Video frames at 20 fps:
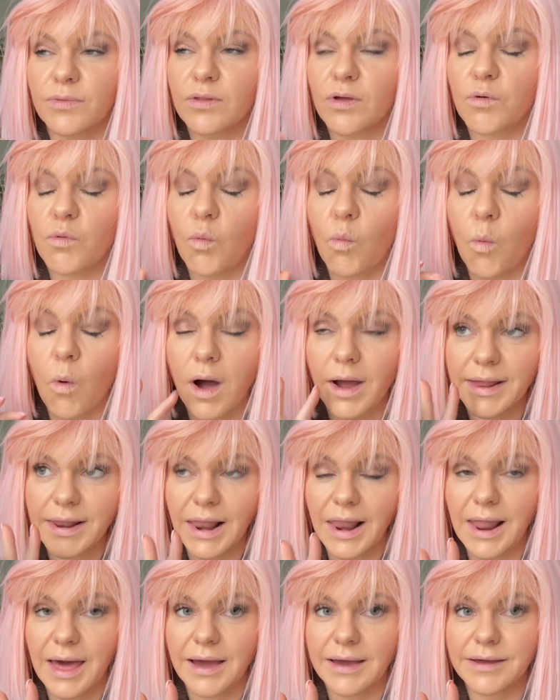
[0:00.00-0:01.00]
white
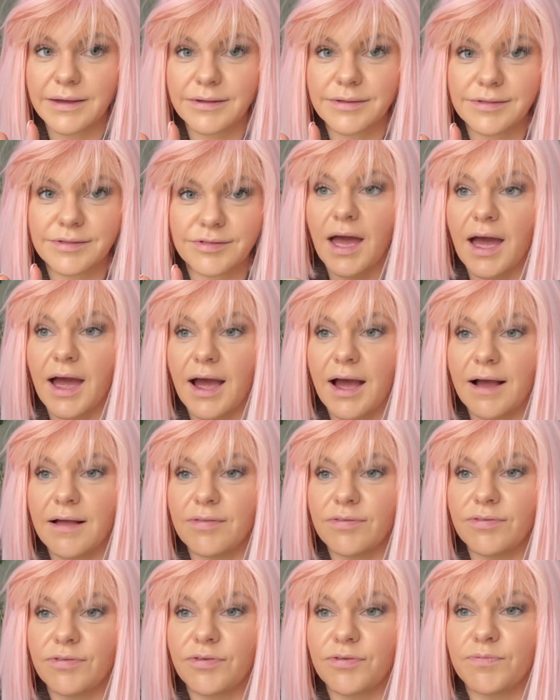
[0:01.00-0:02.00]
lions
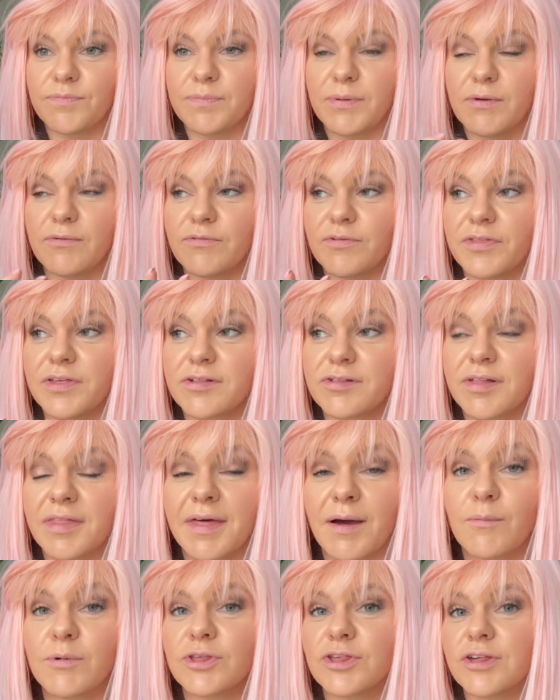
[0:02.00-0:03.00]
and beautiful things like
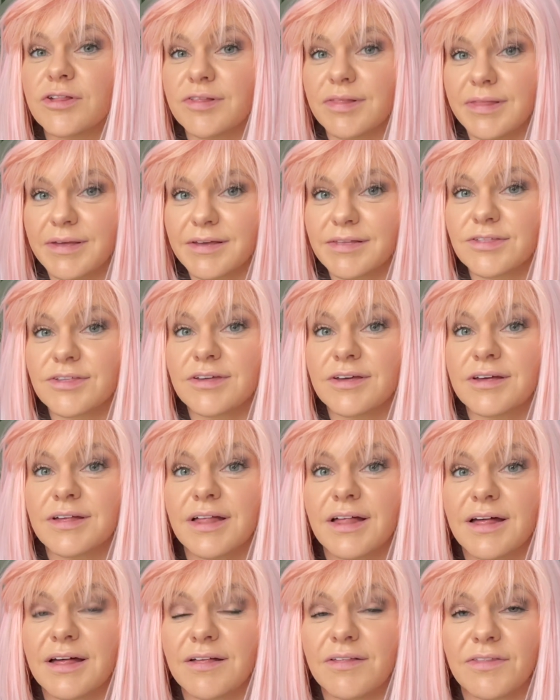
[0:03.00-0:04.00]
that, which is linked to
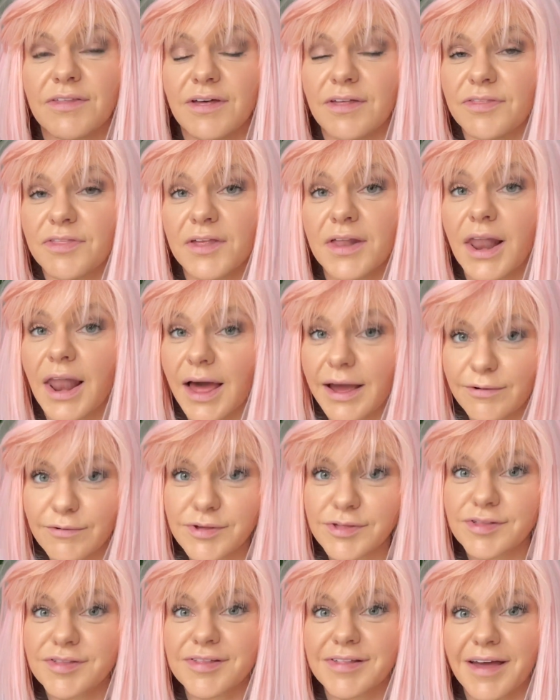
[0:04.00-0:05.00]
the
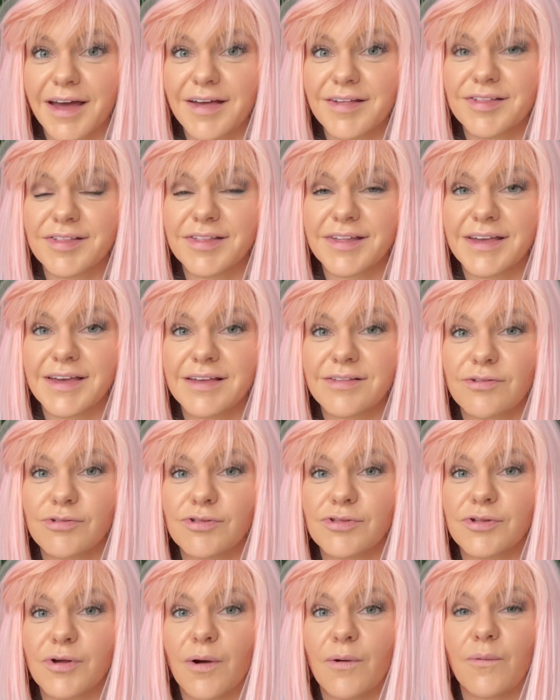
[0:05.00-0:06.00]
lyran star seed.
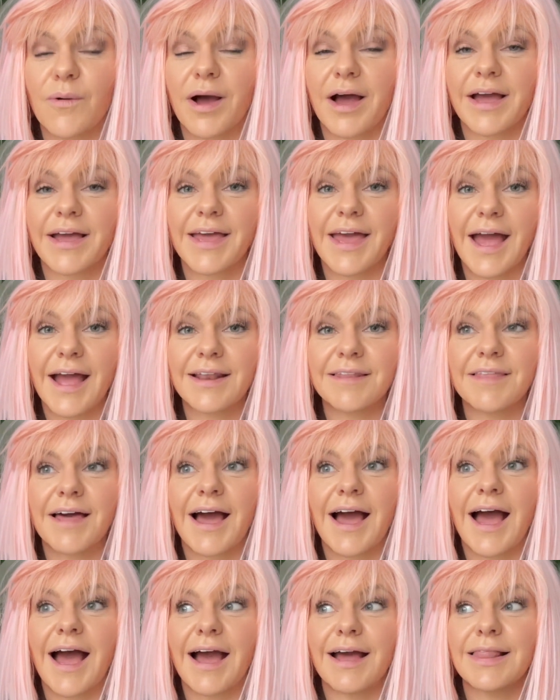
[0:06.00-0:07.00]
So again,
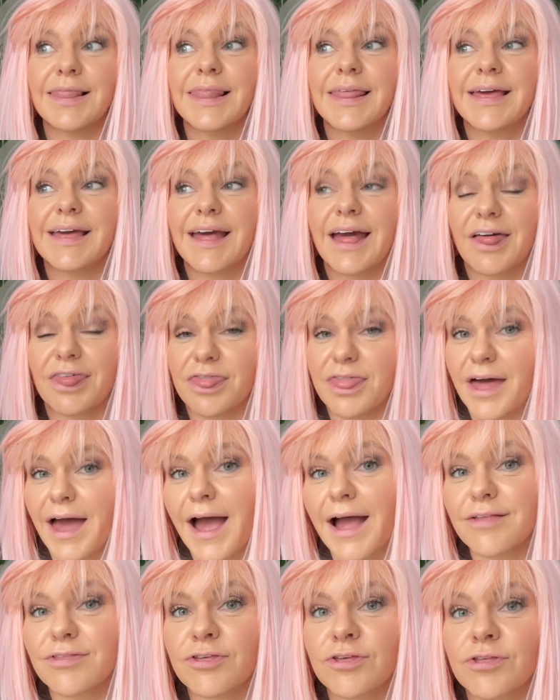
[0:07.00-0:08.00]
that I link
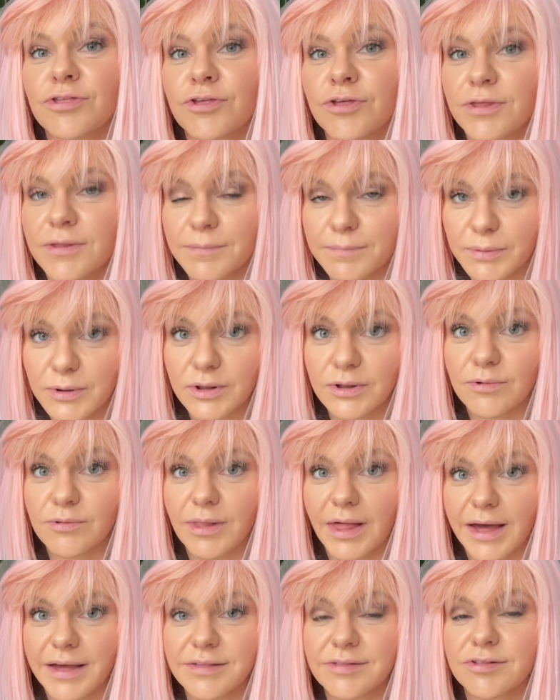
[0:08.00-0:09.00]
that to the blue
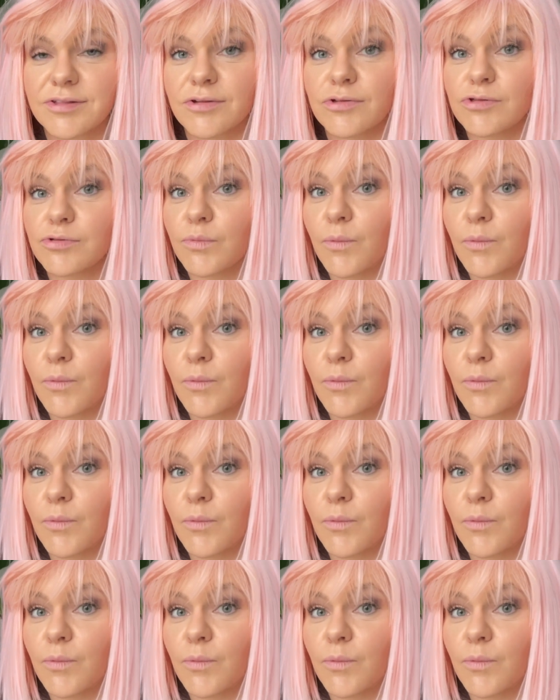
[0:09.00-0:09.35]
lights as